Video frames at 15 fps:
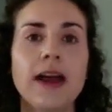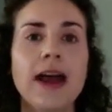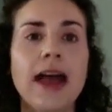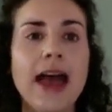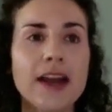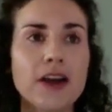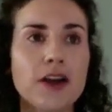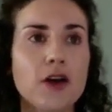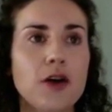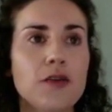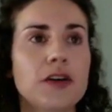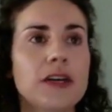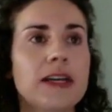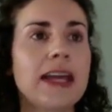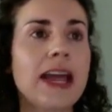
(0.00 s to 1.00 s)
Head on
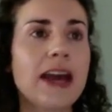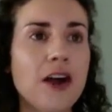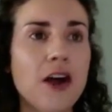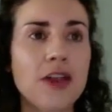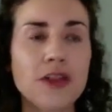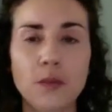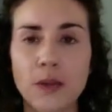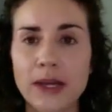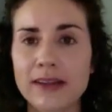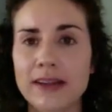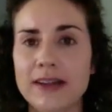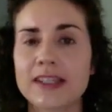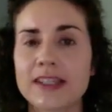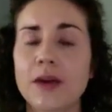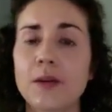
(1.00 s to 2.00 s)
over, get on the wait
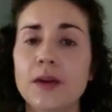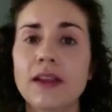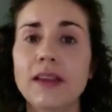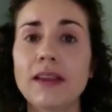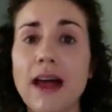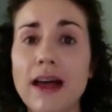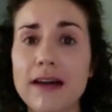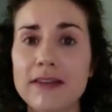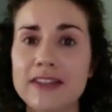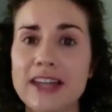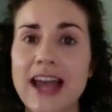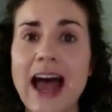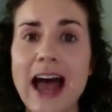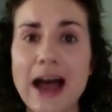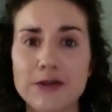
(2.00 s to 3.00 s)
list. I would love to
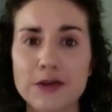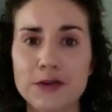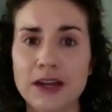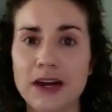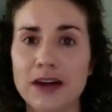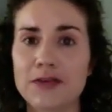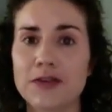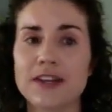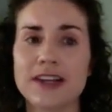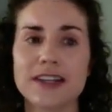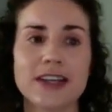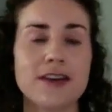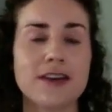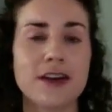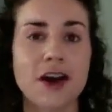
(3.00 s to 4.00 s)
have you there for this
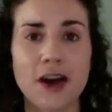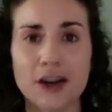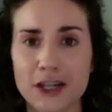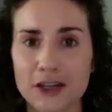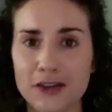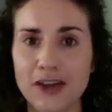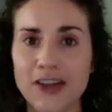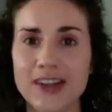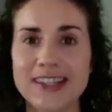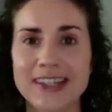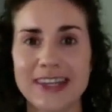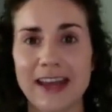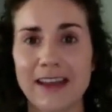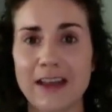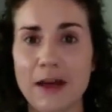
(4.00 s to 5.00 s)
inaugural
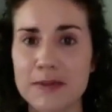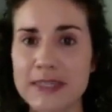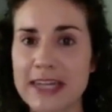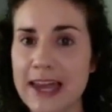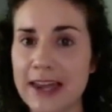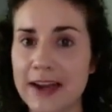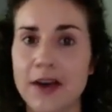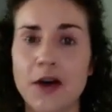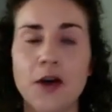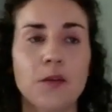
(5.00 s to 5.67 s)
Scale Up Day.